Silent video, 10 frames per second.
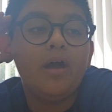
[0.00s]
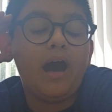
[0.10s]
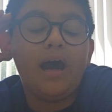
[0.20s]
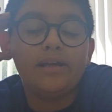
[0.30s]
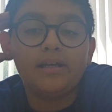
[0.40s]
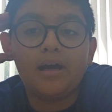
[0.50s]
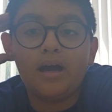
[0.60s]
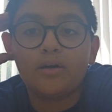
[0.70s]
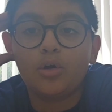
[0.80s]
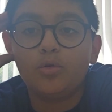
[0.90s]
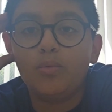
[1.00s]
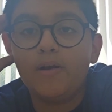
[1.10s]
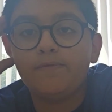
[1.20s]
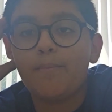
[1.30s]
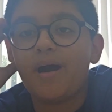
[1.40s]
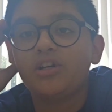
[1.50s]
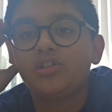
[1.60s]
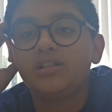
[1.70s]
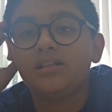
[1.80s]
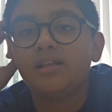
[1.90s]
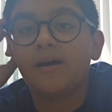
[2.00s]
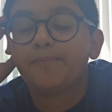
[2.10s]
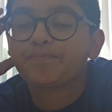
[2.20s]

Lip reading: And yeah, a good win for Man City there.